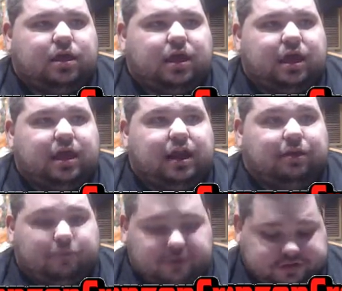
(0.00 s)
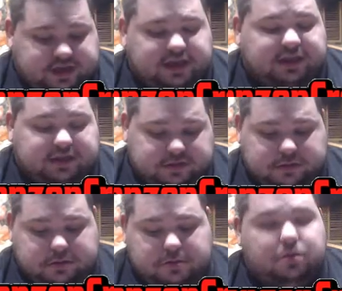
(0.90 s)
And I will state this
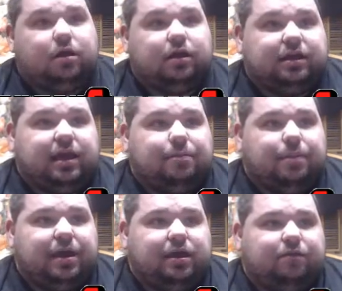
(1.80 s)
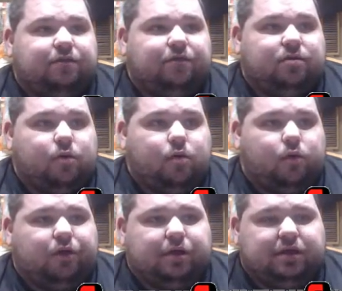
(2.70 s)
gamepad from
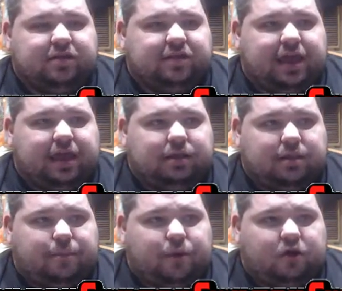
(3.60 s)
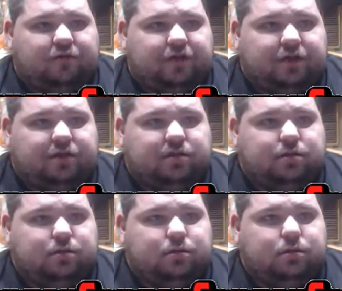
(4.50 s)
Hori is like the perfect
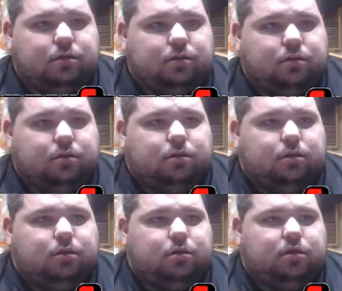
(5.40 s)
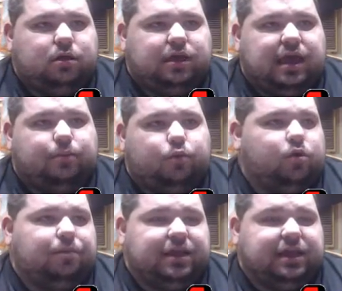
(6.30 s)
Game Boy
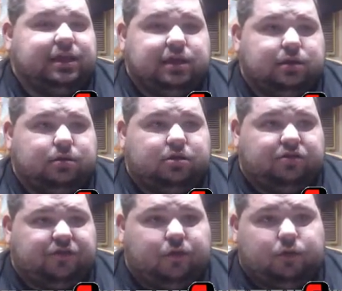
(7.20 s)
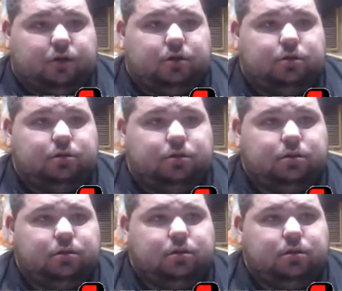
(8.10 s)
playing controller.
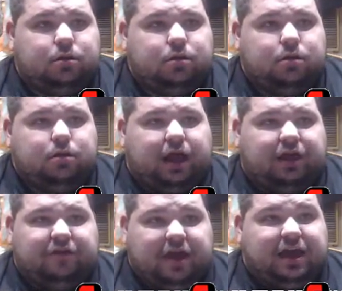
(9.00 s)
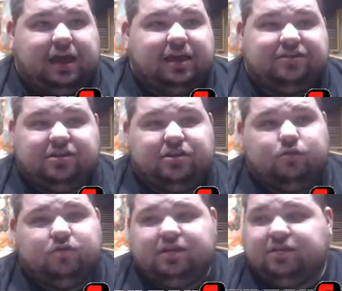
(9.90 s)
I actually
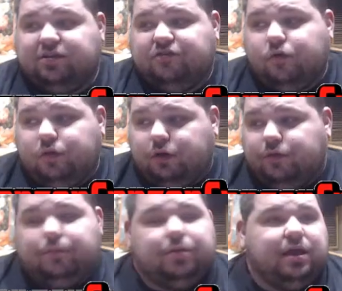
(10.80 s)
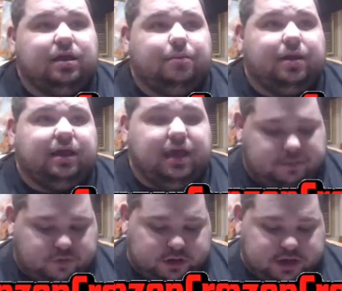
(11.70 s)
use this controller when playing my Game
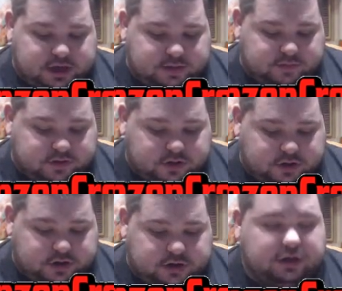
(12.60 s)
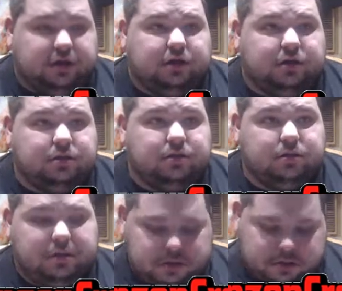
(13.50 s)
Boy games on,
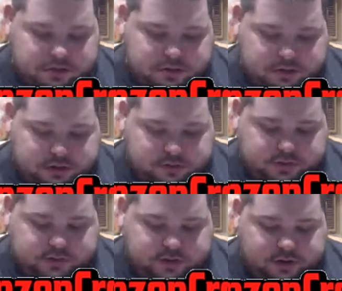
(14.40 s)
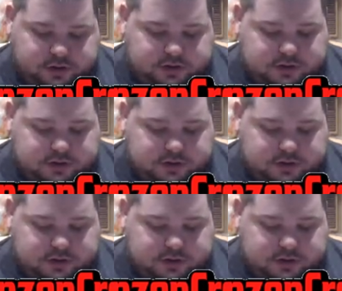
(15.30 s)
what do you call it?